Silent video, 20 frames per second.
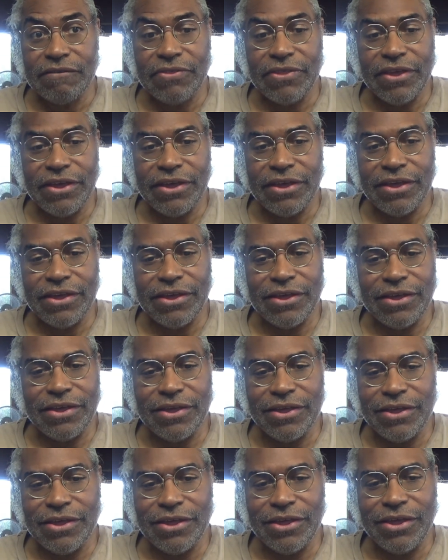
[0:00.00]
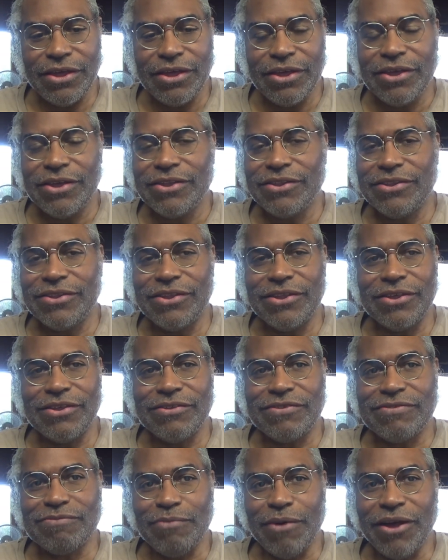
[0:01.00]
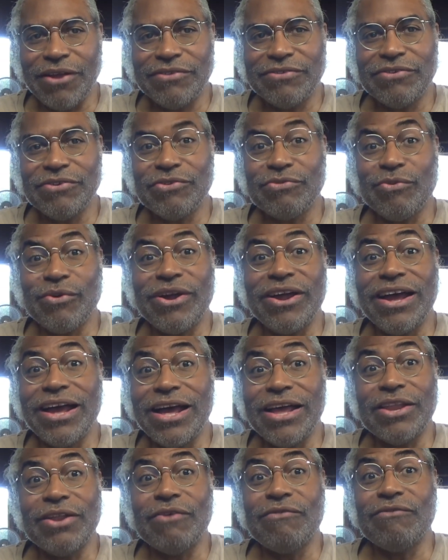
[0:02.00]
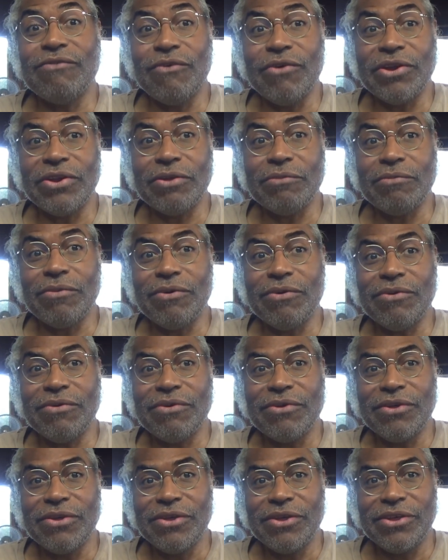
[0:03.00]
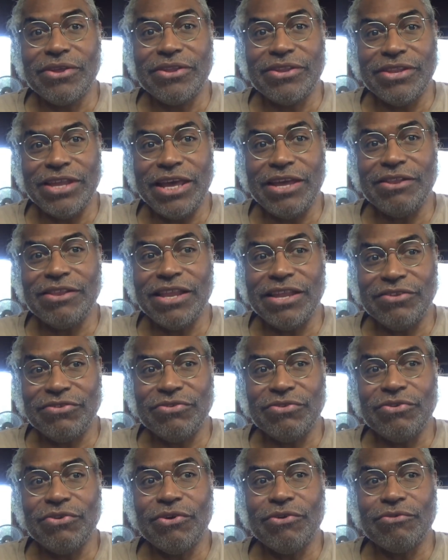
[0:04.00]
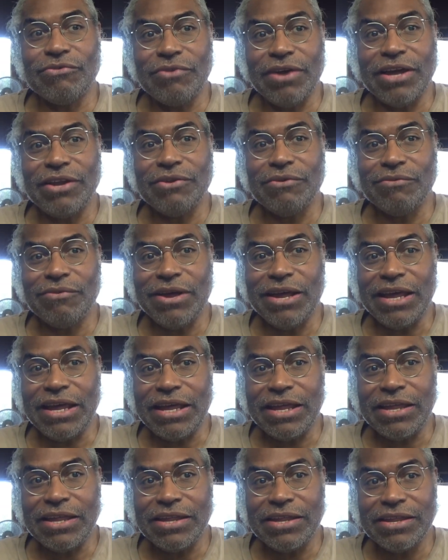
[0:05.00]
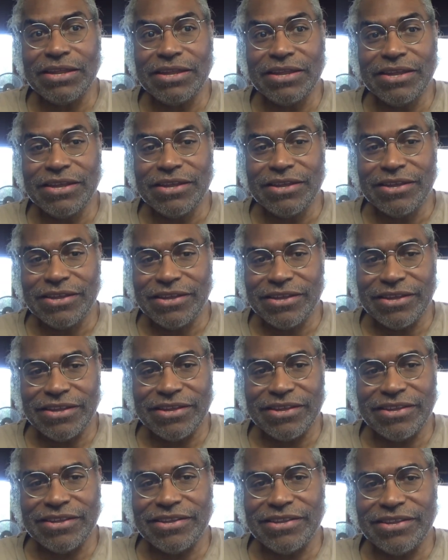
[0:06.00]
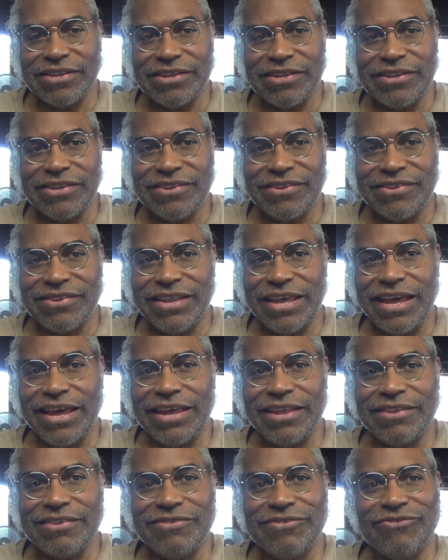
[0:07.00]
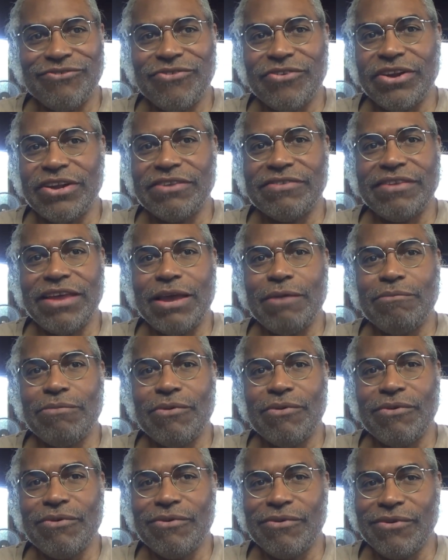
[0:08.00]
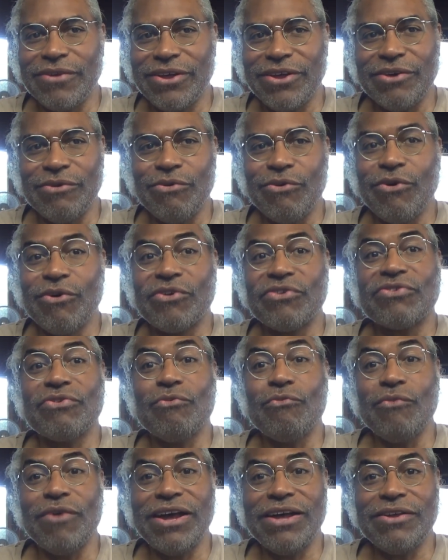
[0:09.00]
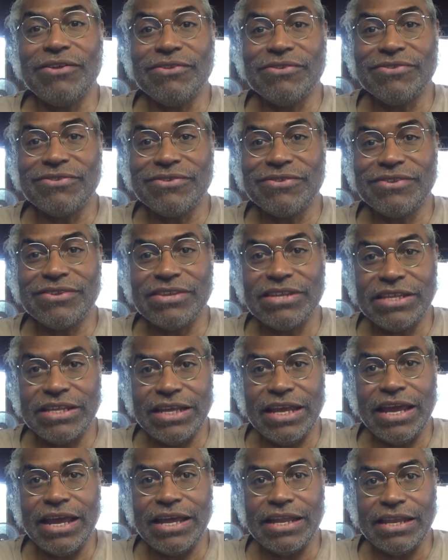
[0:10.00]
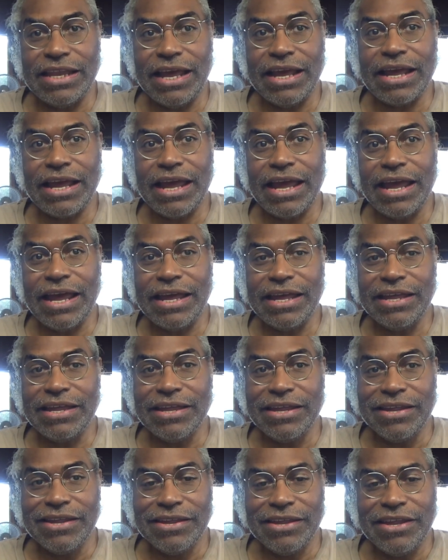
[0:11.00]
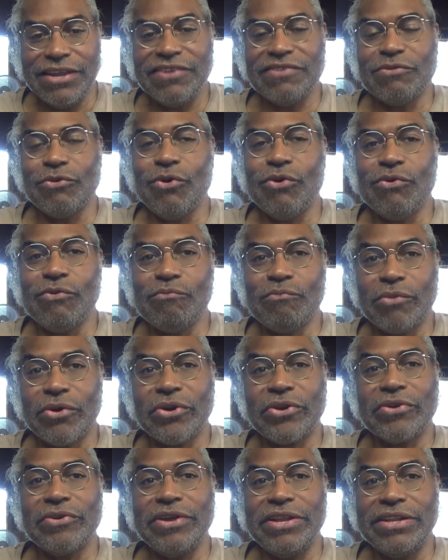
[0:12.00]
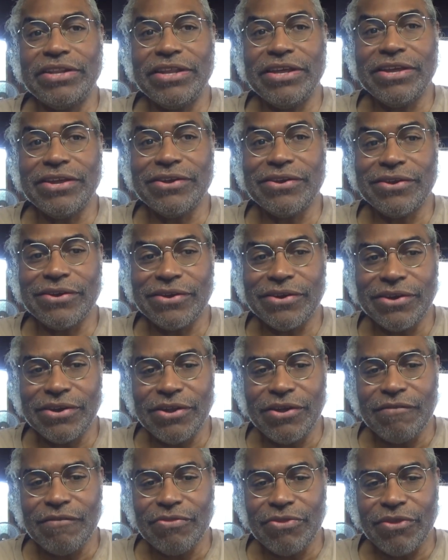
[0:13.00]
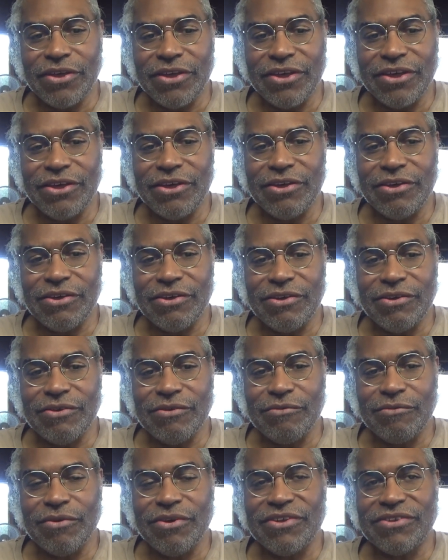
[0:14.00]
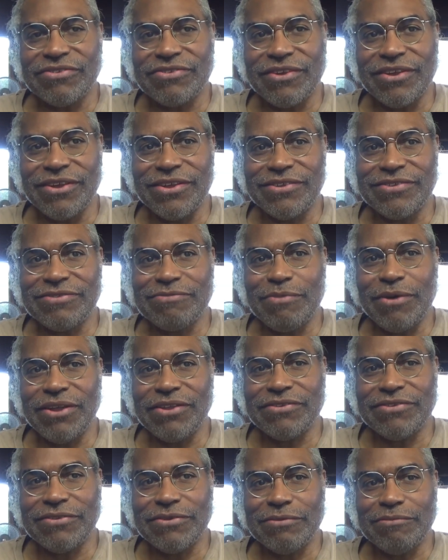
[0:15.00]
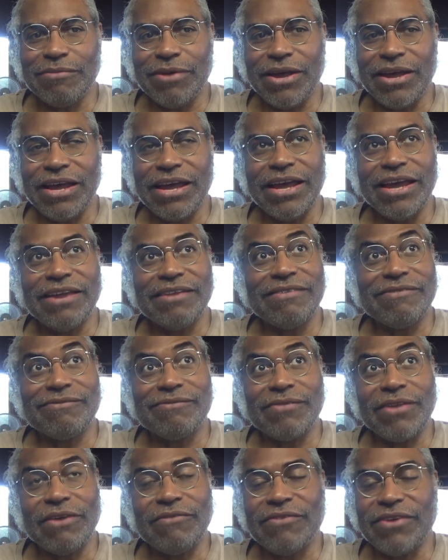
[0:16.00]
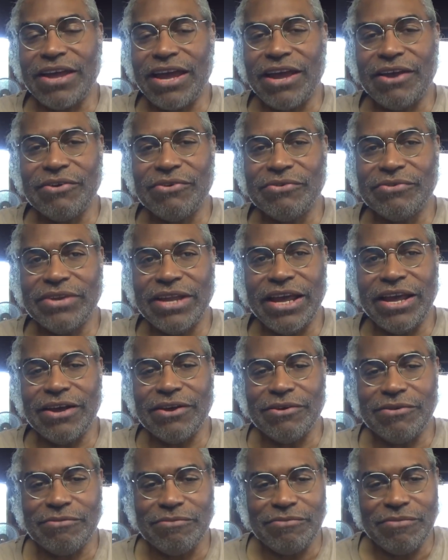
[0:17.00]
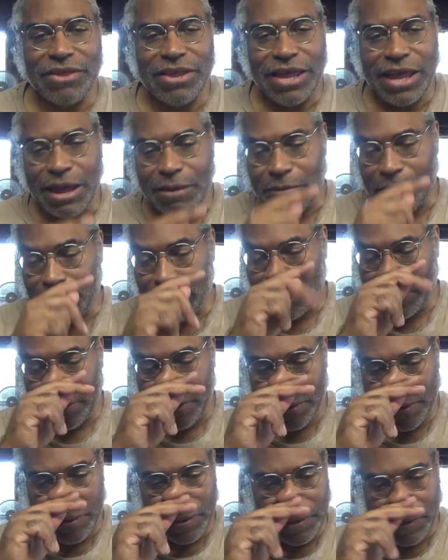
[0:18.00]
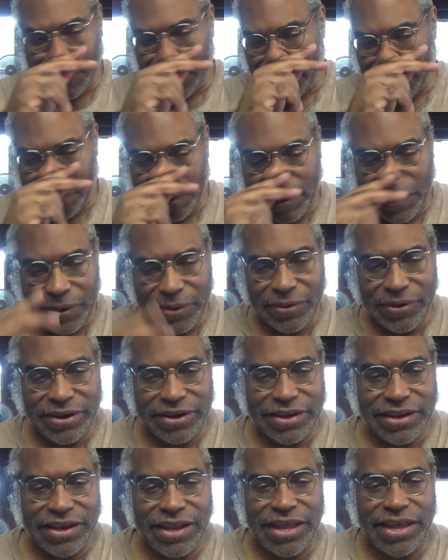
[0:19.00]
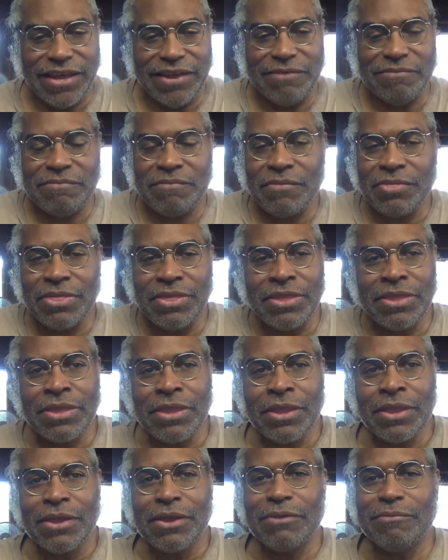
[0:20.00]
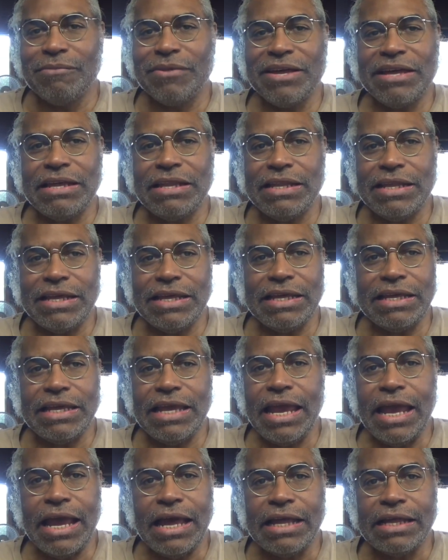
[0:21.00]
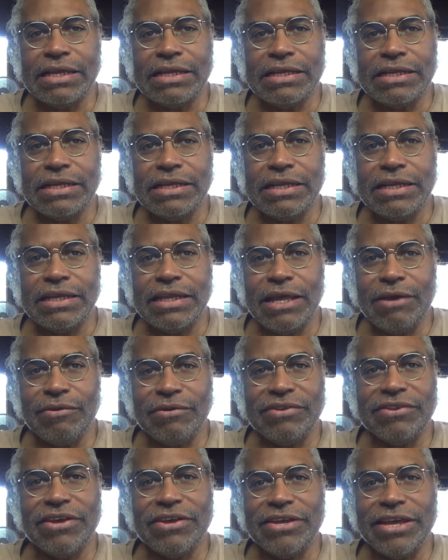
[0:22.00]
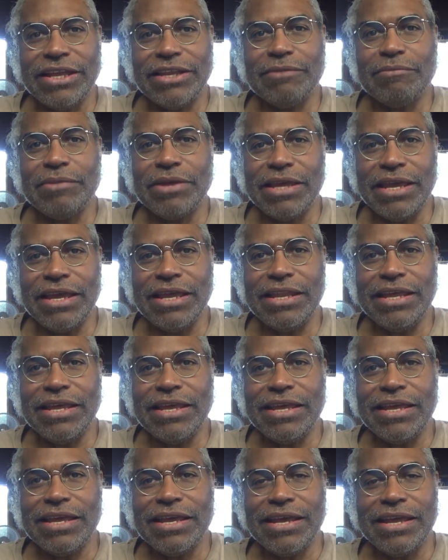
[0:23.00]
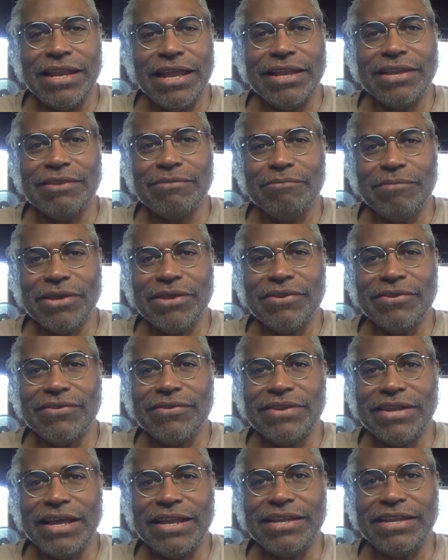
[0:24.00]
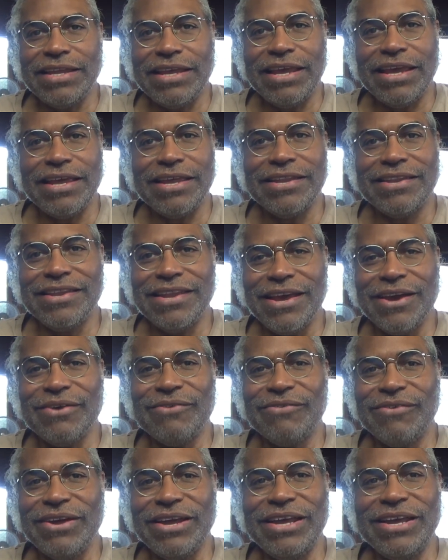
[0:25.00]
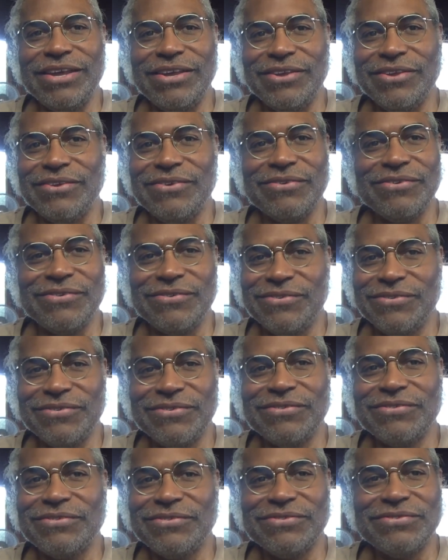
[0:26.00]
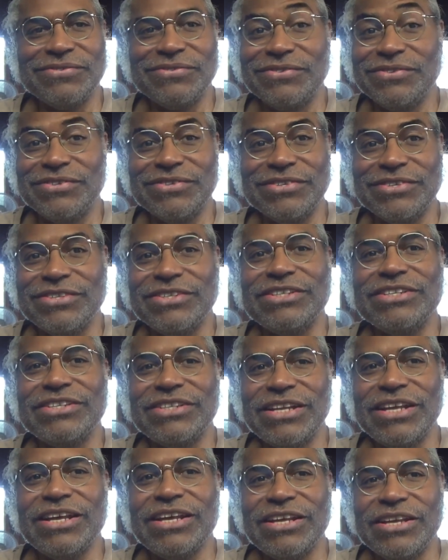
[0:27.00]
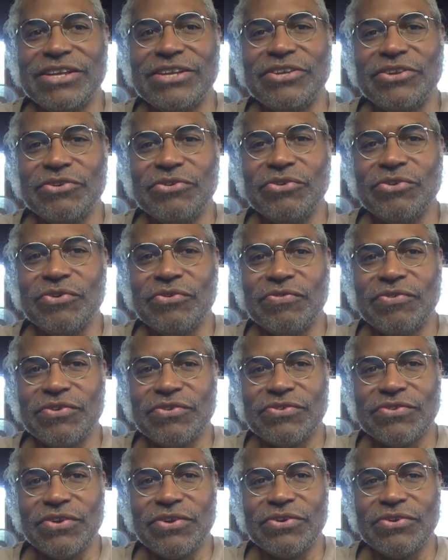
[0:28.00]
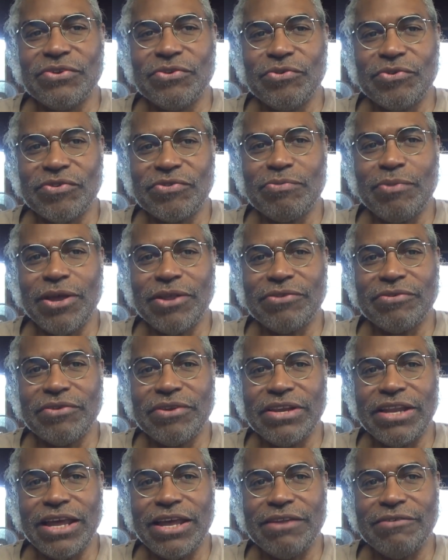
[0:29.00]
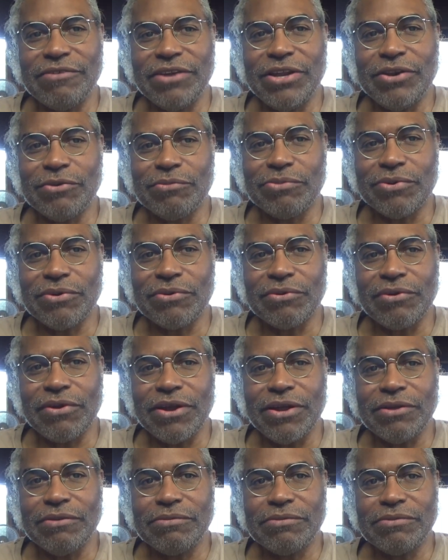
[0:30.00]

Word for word: Uh, the sponsors were unavoidable. They let you know right away uh, that, for example, uh, Orson Welles, yeah, that guy, his old Mercury Theater uh, was uh, sponsored by, hmm, I forgot who now. I remember hearing uh, hearing the name, but yeah, they would tell you at the beginning and at the middle and at the end. That way you you knew for certain who was sponsoring that radio program.